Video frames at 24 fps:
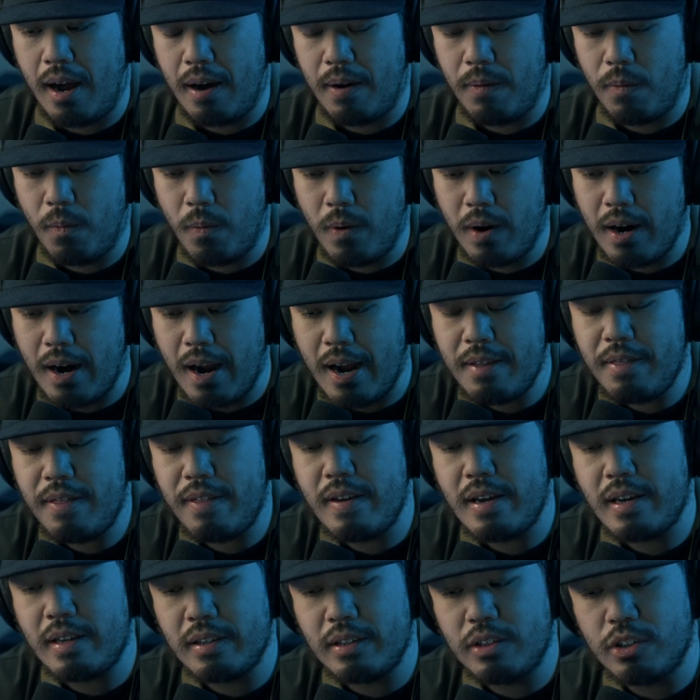What I
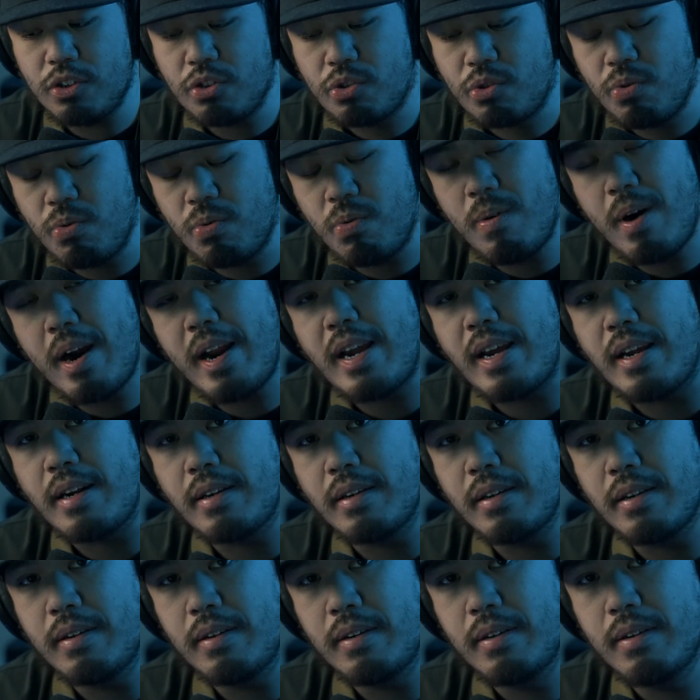think this is
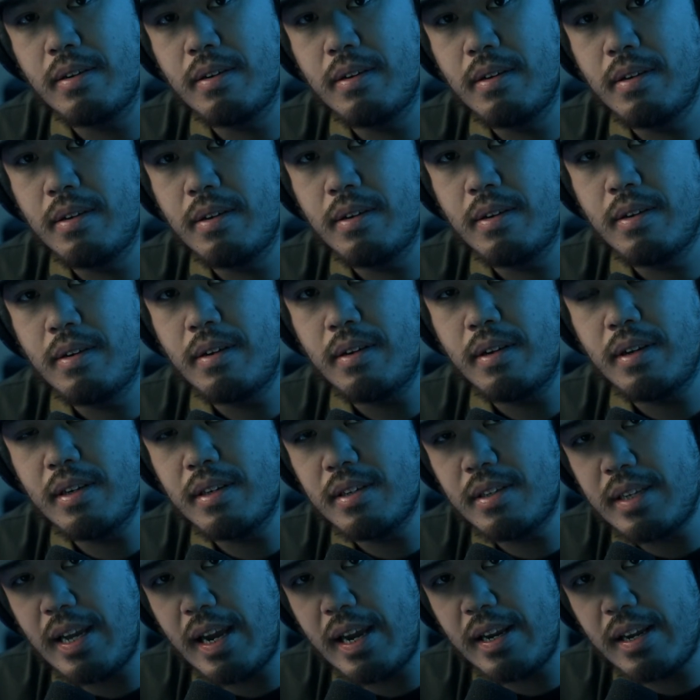great
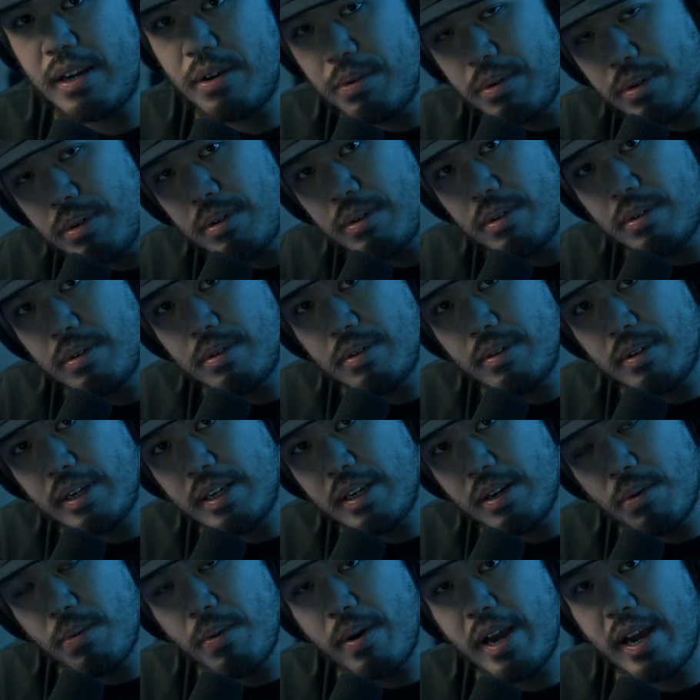is that it will,
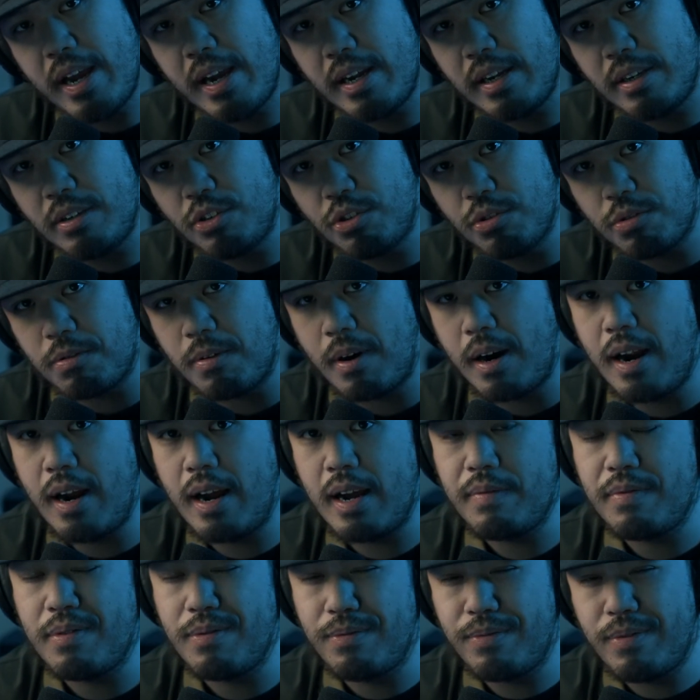in a way,
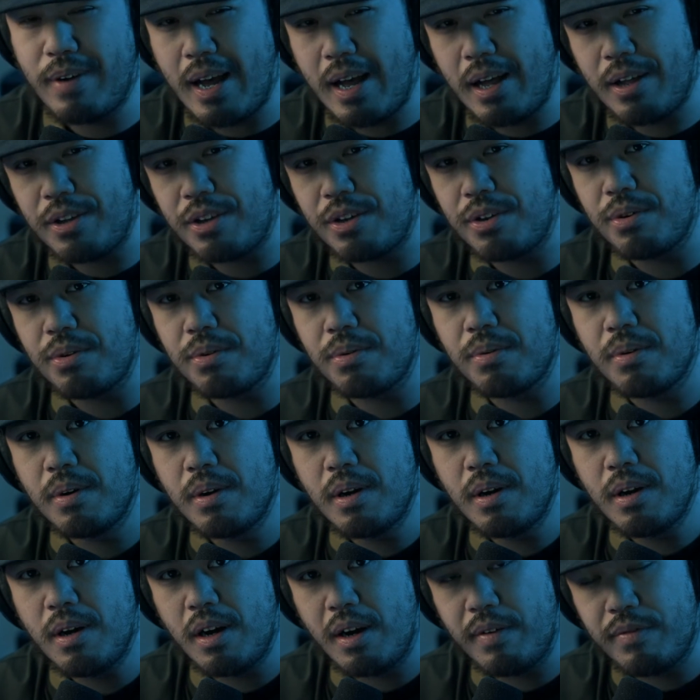drive the value
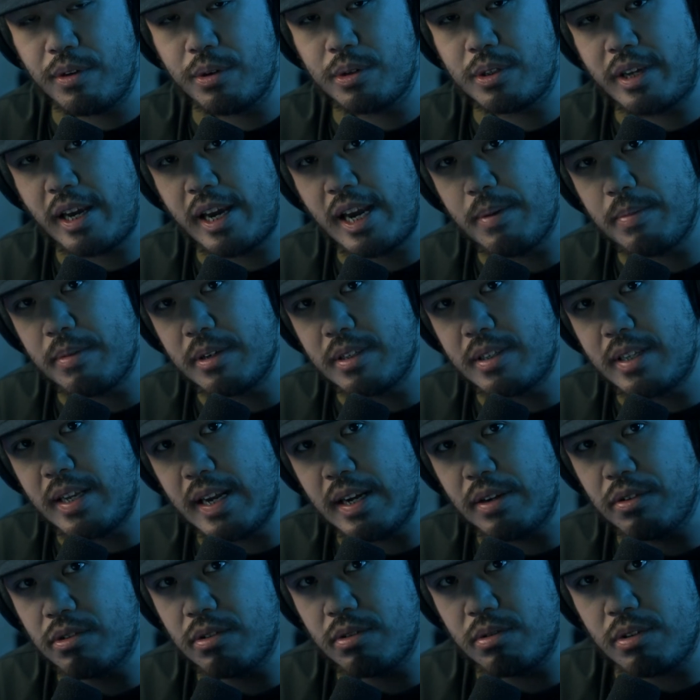of those cameras
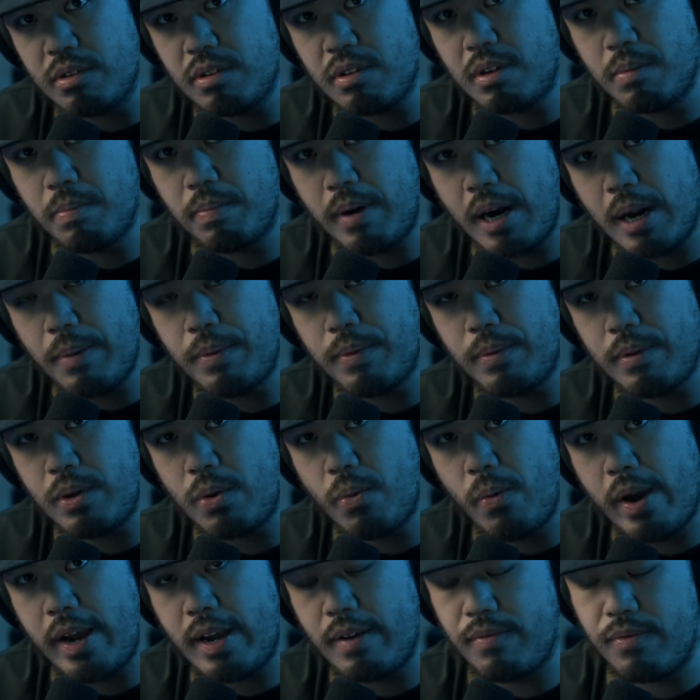down. So you can probably
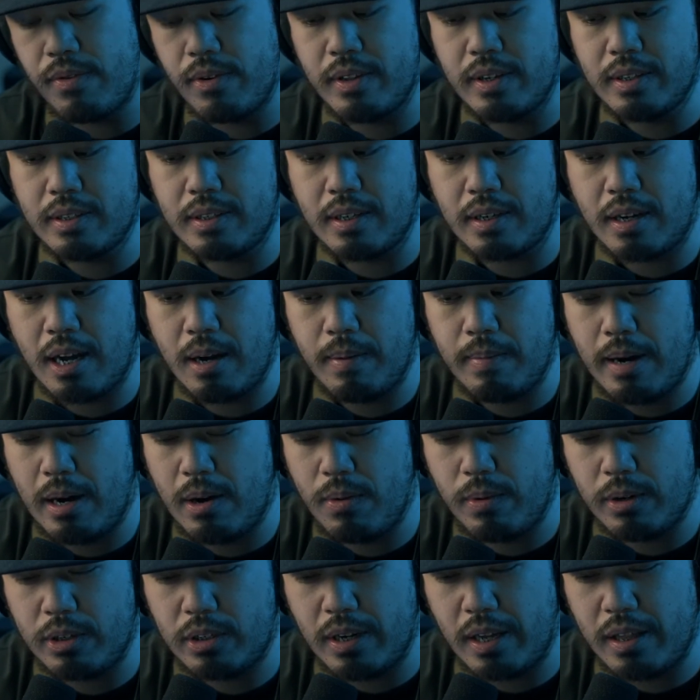wait for this to come
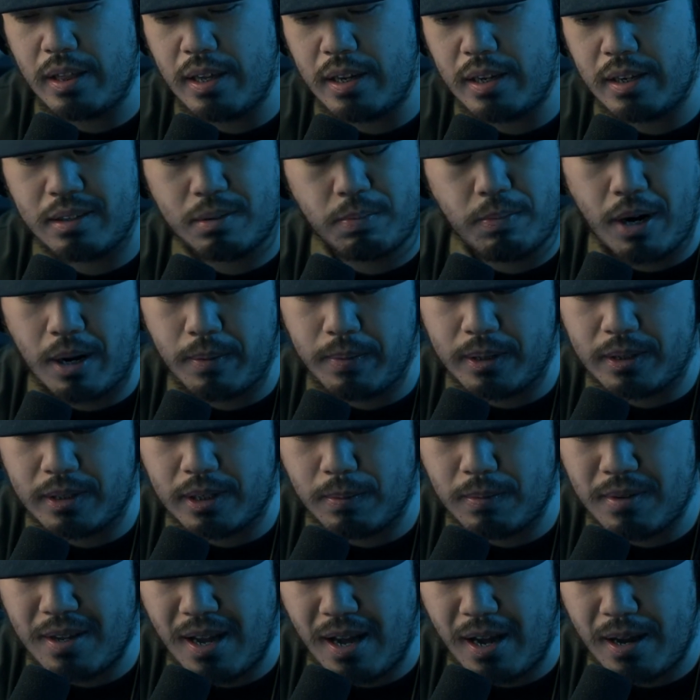out, which I think is probably
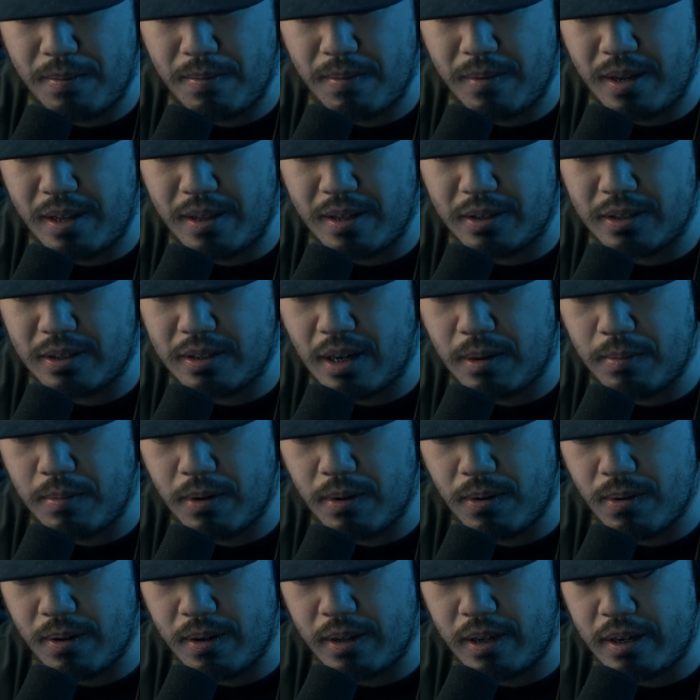sometime in the
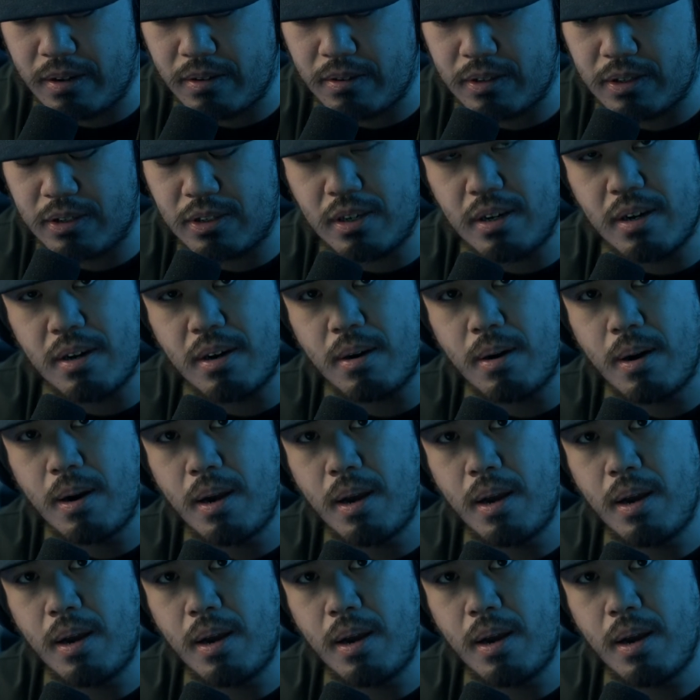summer or later this year.